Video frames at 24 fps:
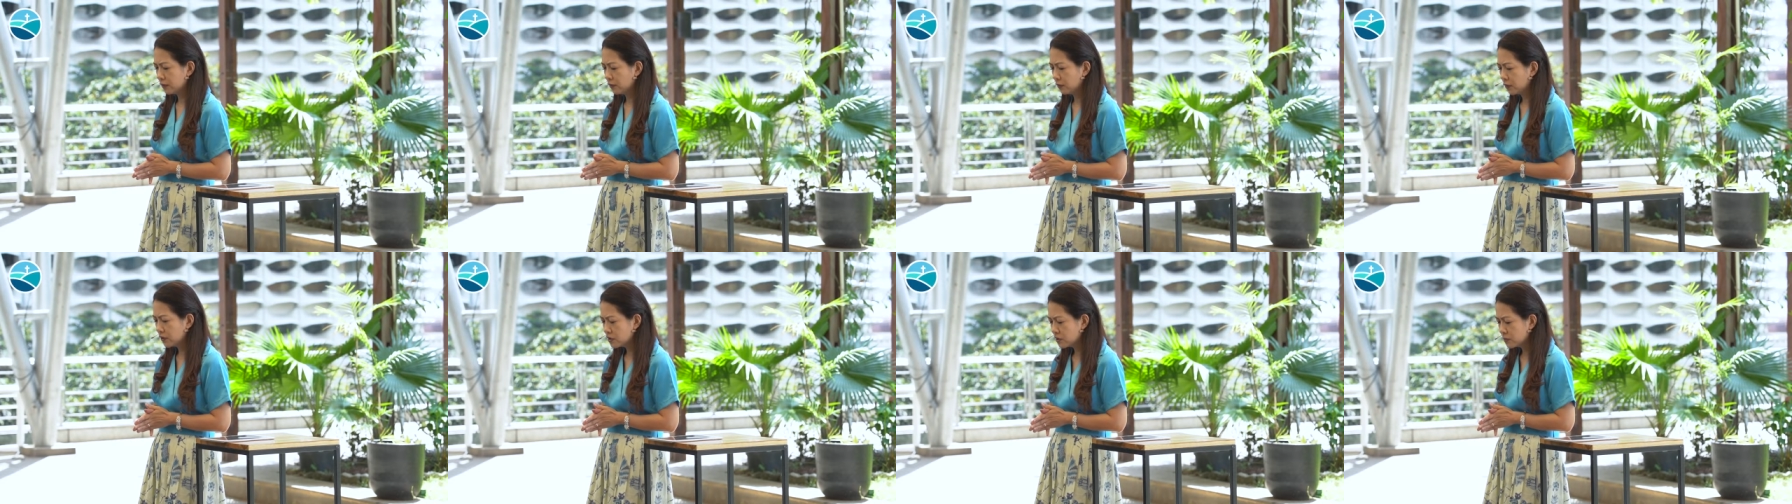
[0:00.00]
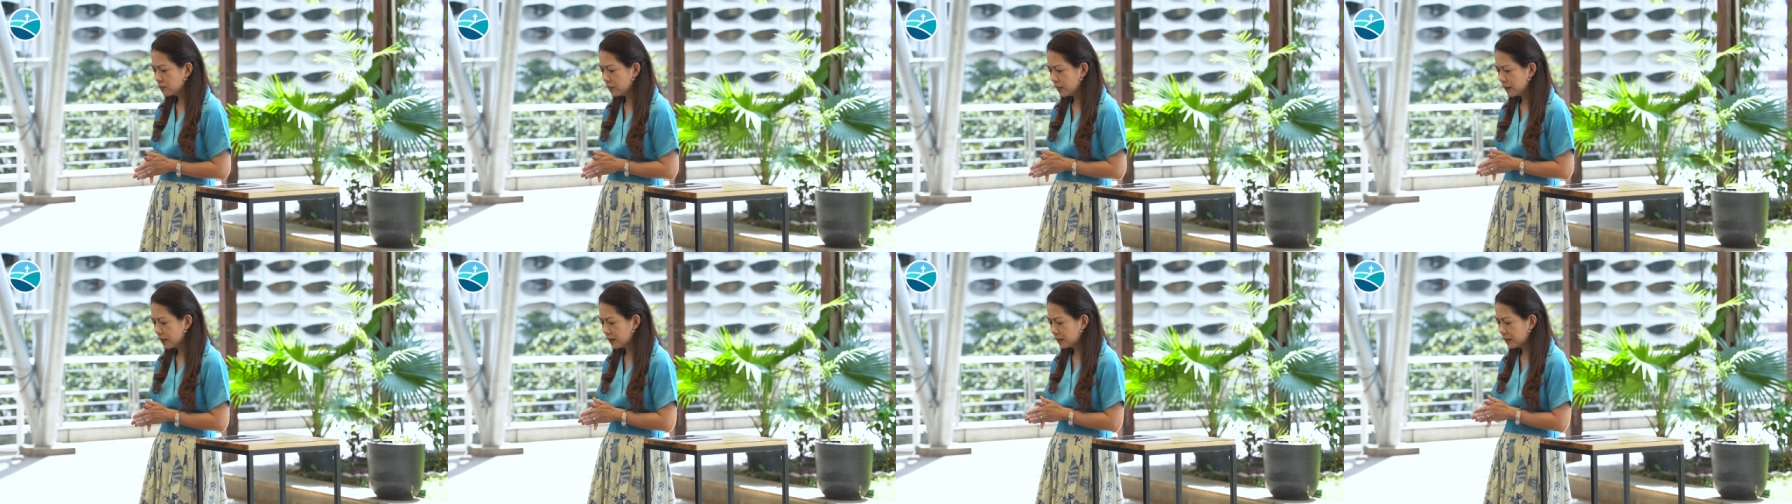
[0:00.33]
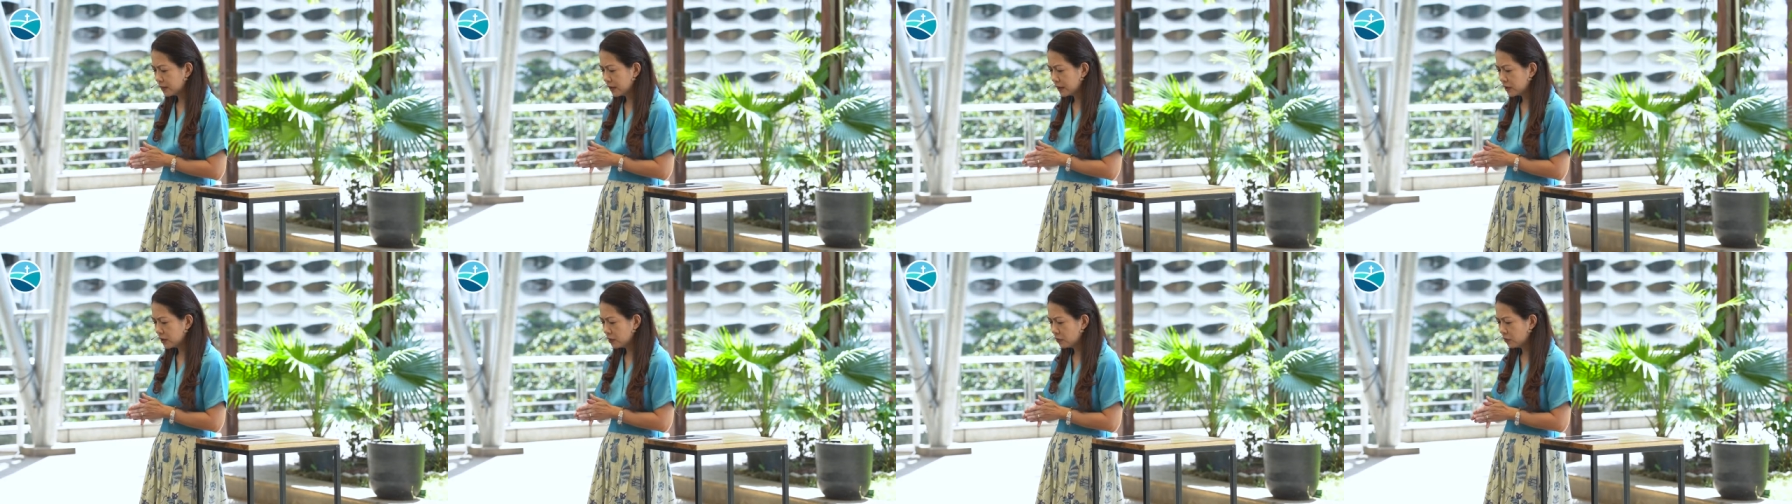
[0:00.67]
Holy Spirit
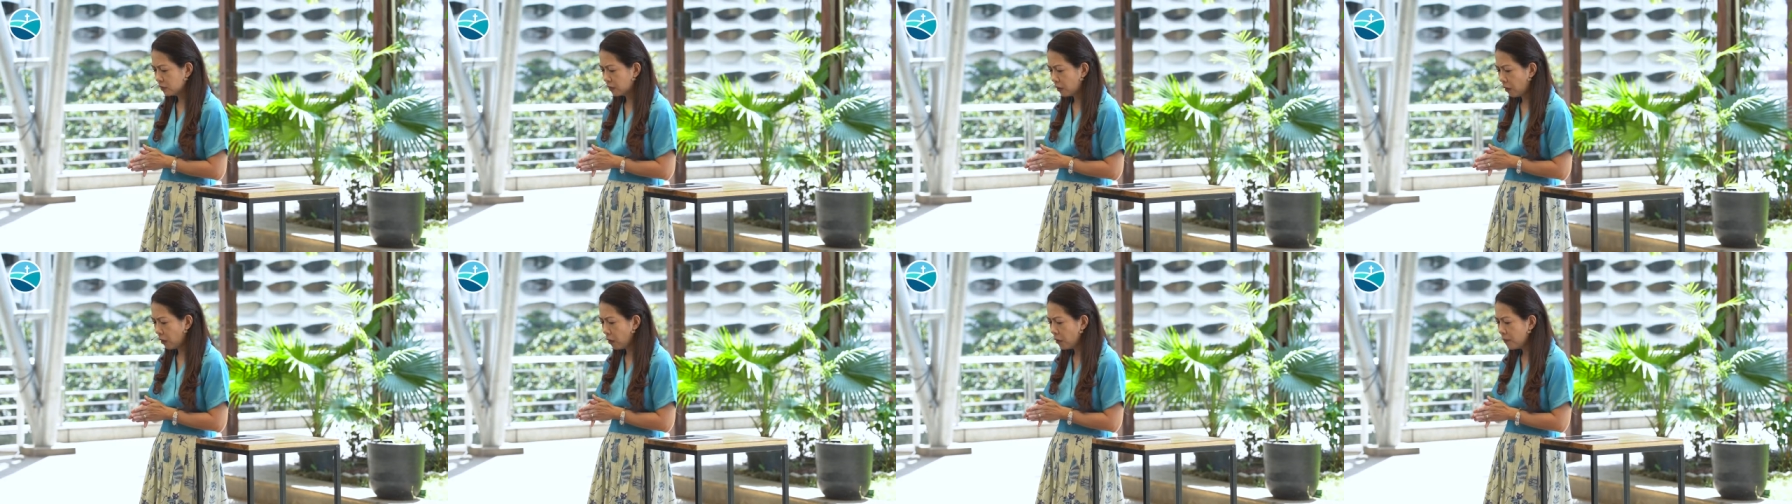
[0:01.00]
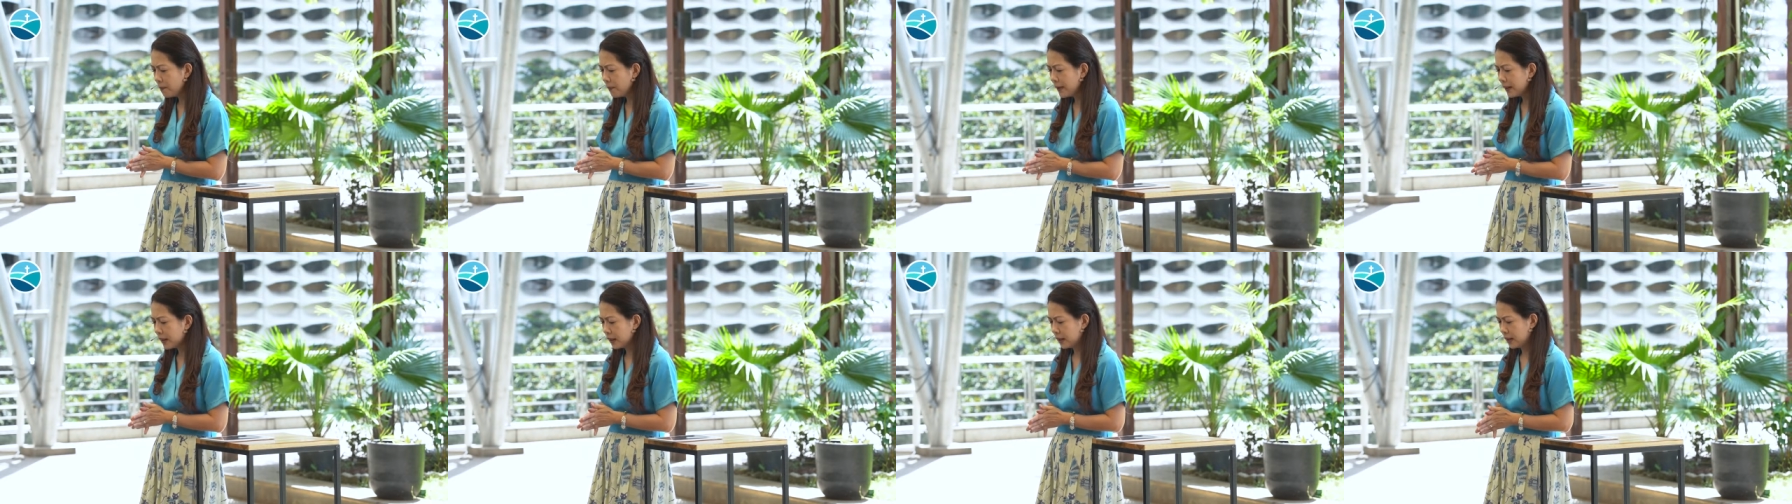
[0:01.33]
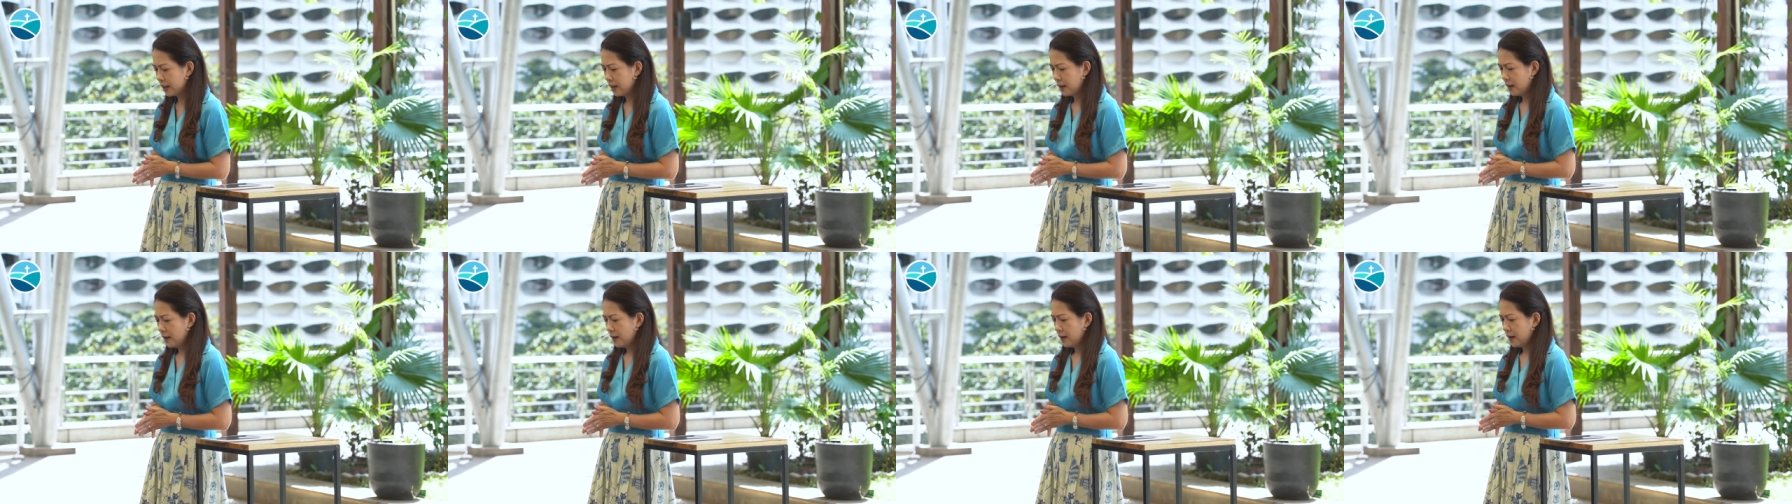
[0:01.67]
that you will open
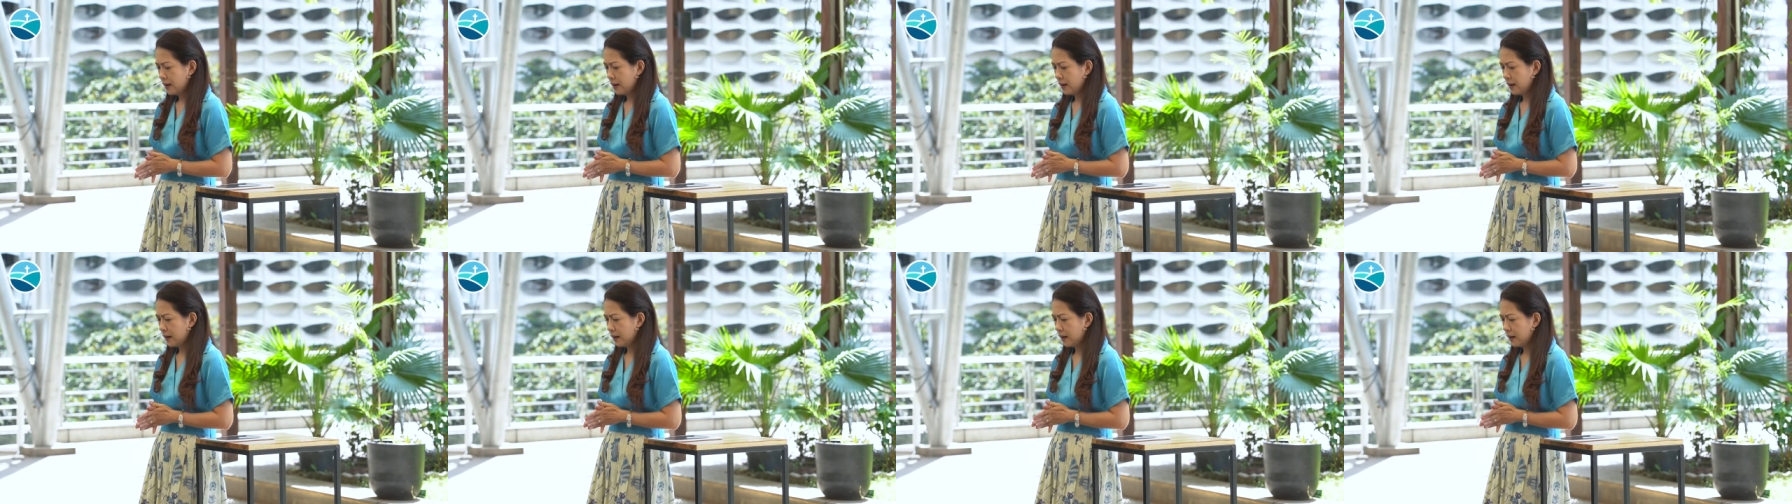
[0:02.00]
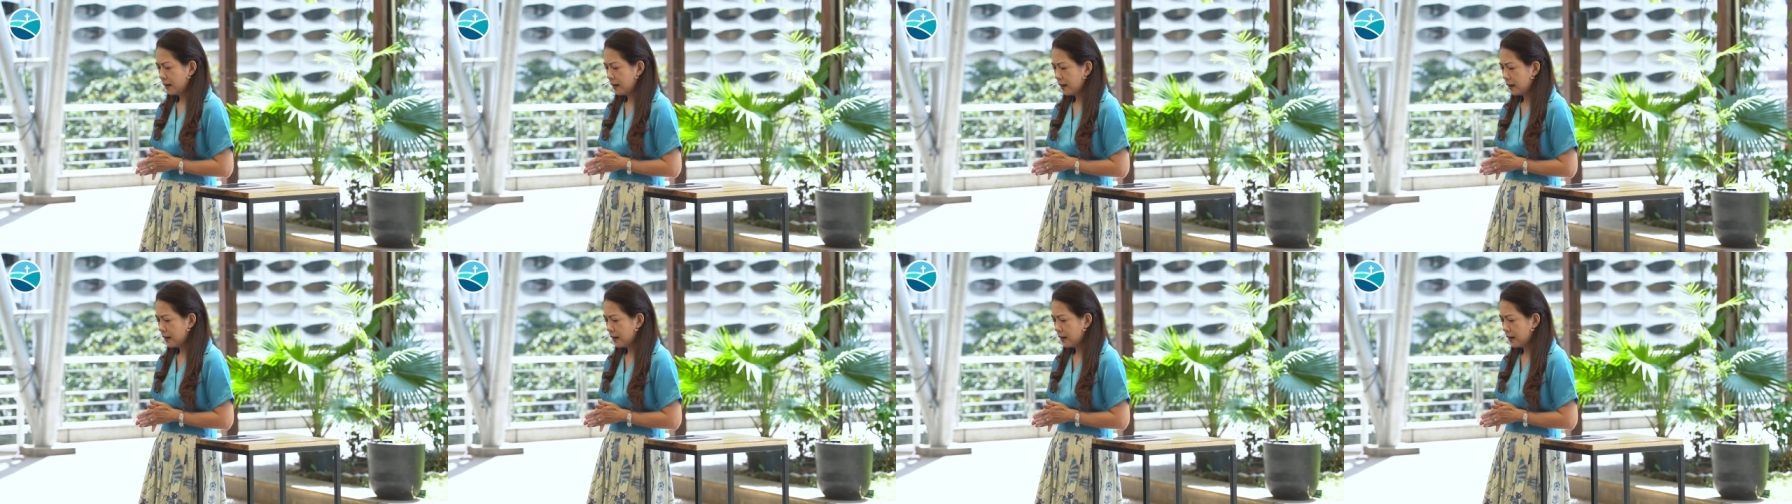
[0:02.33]
uh,